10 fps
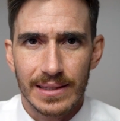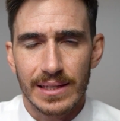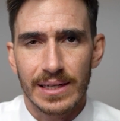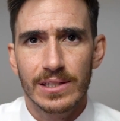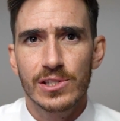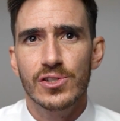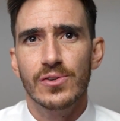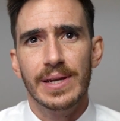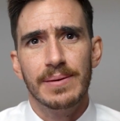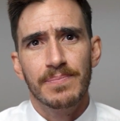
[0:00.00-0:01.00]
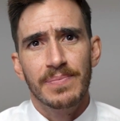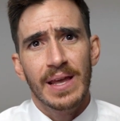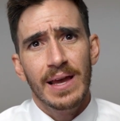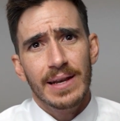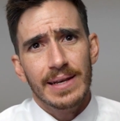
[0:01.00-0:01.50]
in the industry.
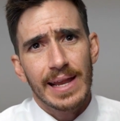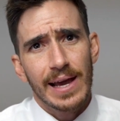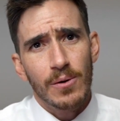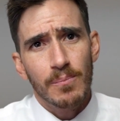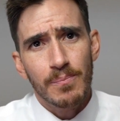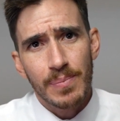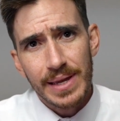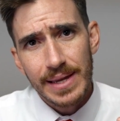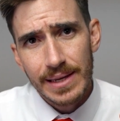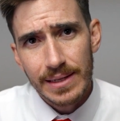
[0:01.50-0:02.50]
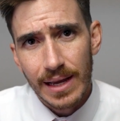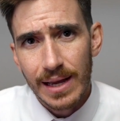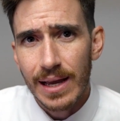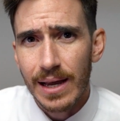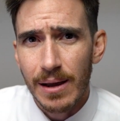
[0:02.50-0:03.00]
Now,
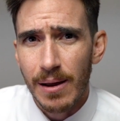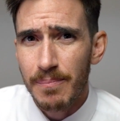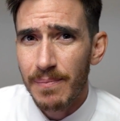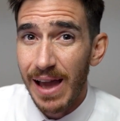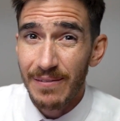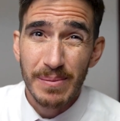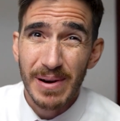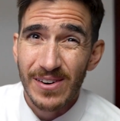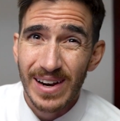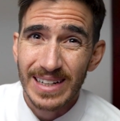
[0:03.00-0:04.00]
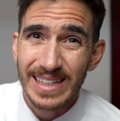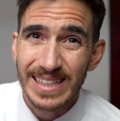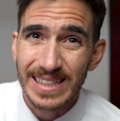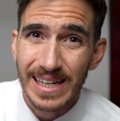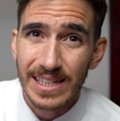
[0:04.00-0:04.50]
having a background
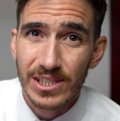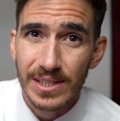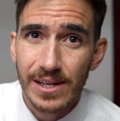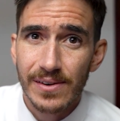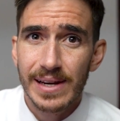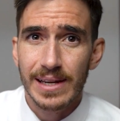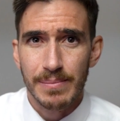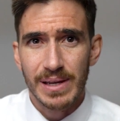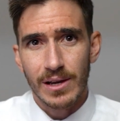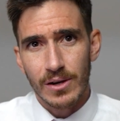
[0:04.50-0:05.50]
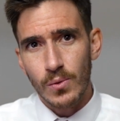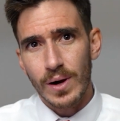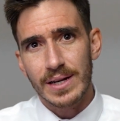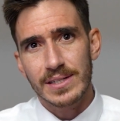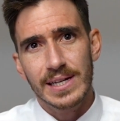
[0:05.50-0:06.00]
in engineering and being
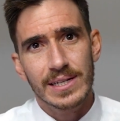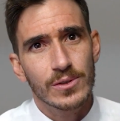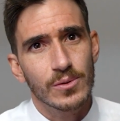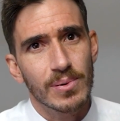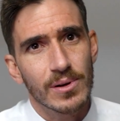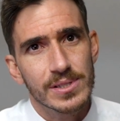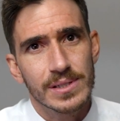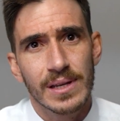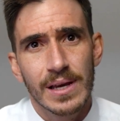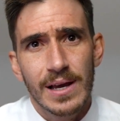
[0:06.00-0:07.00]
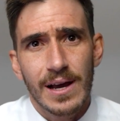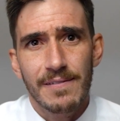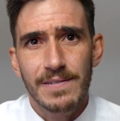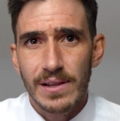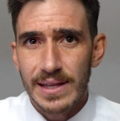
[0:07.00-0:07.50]
quite a technical person, I
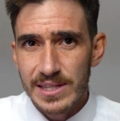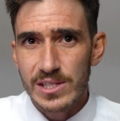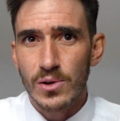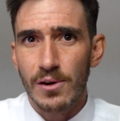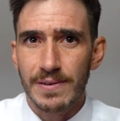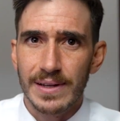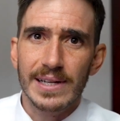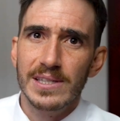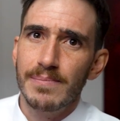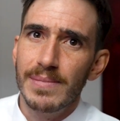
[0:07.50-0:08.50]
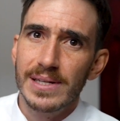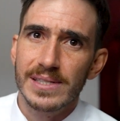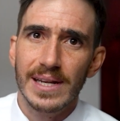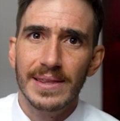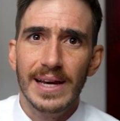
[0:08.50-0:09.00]
feel like this often gets
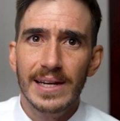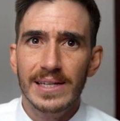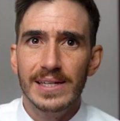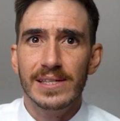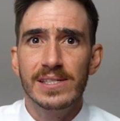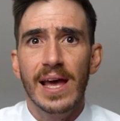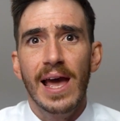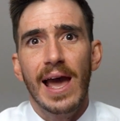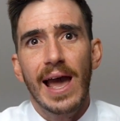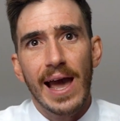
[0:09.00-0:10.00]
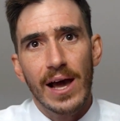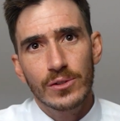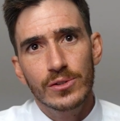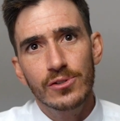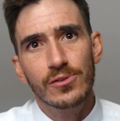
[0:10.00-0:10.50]
missed, and that is how
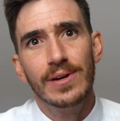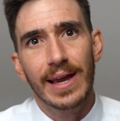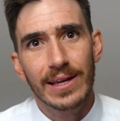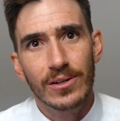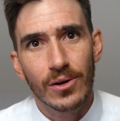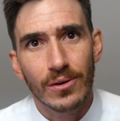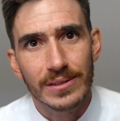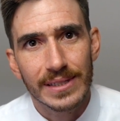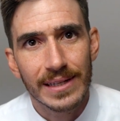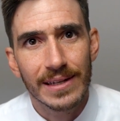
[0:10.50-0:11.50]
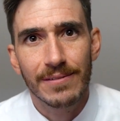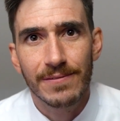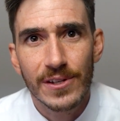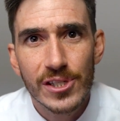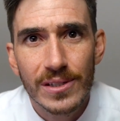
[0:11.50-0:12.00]
to create content
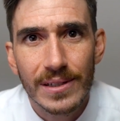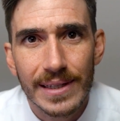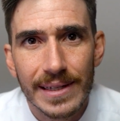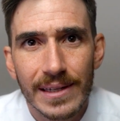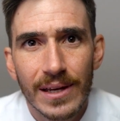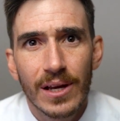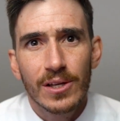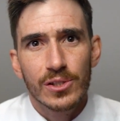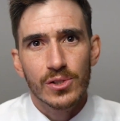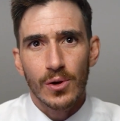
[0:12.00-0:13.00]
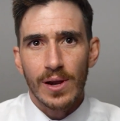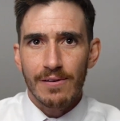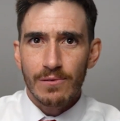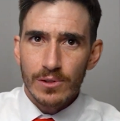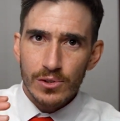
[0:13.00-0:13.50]
efficiently. So
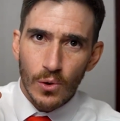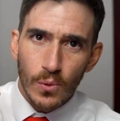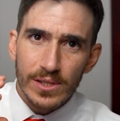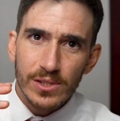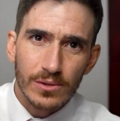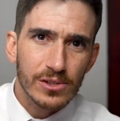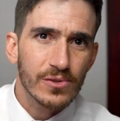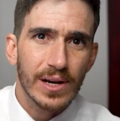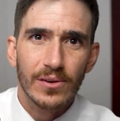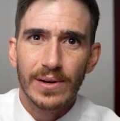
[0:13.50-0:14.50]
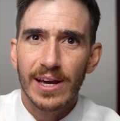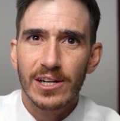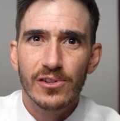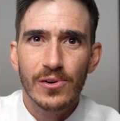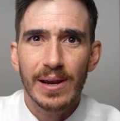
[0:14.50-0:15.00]
everyone's always concentrating on how to
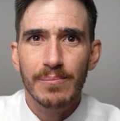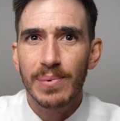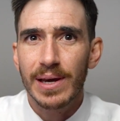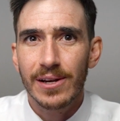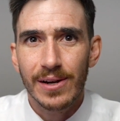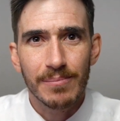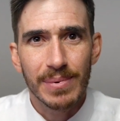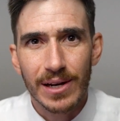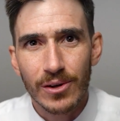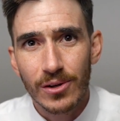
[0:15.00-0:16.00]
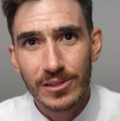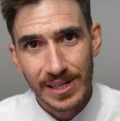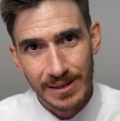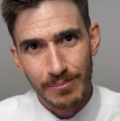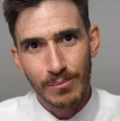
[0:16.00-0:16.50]
create better and better
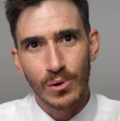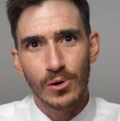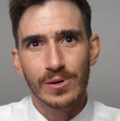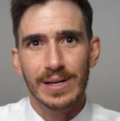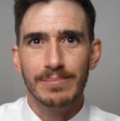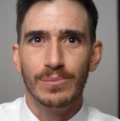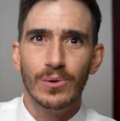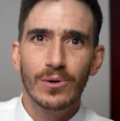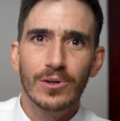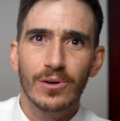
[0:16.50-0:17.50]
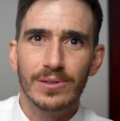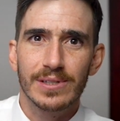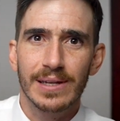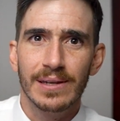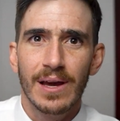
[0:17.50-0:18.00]
content, more and more
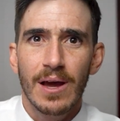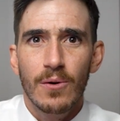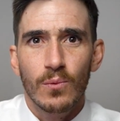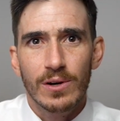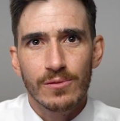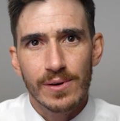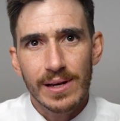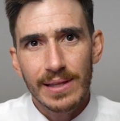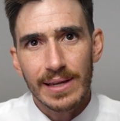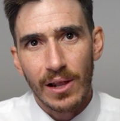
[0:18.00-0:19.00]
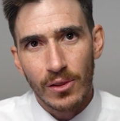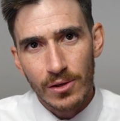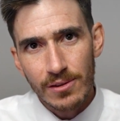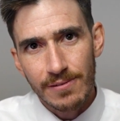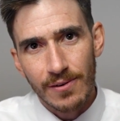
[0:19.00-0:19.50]
content, when really a
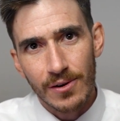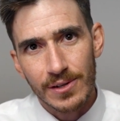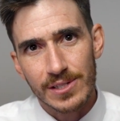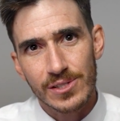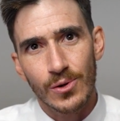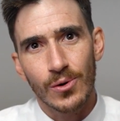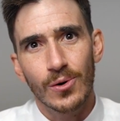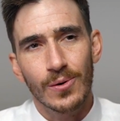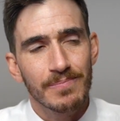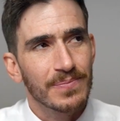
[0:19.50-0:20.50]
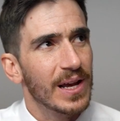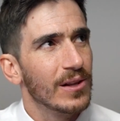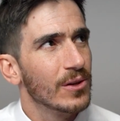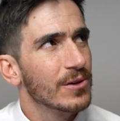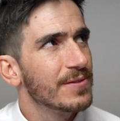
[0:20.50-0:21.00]
lot of the focus or a
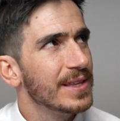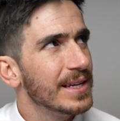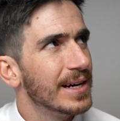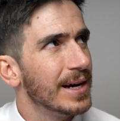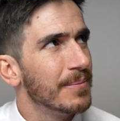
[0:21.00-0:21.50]
lot of the